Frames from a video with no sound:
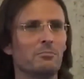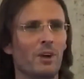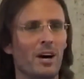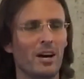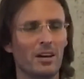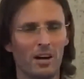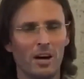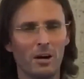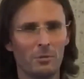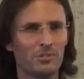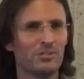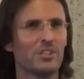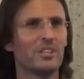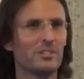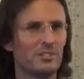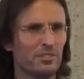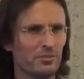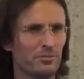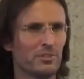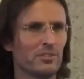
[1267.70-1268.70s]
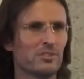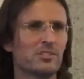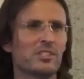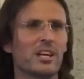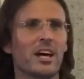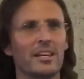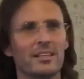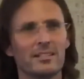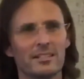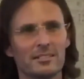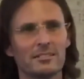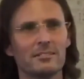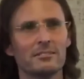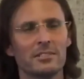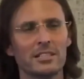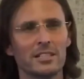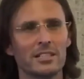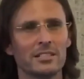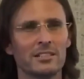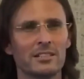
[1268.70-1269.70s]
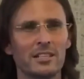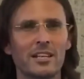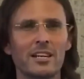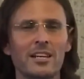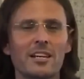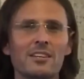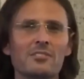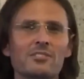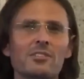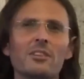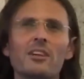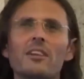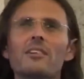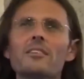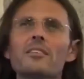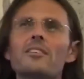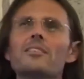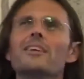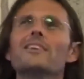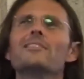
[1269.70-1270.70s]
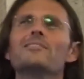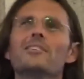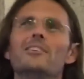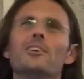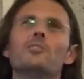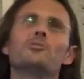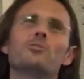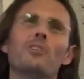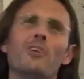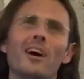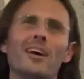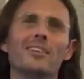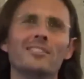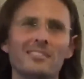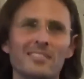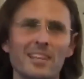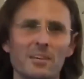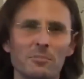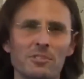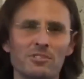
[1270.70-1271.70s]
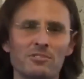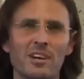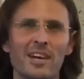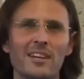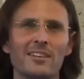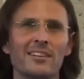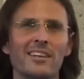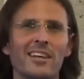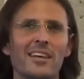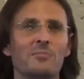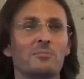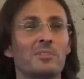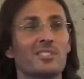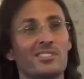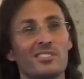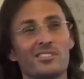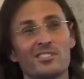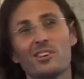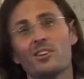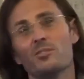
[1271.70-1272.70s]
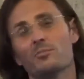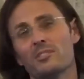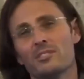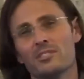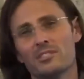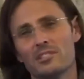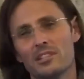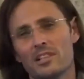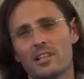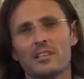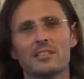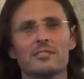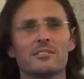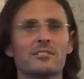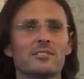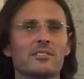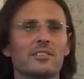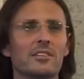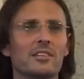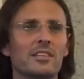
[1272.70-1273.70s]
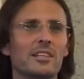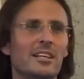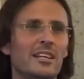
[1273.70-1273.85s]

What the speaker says: was in a different state, really. So a lot of the things that I tried to demonstrate are now misinterpreted, though. So,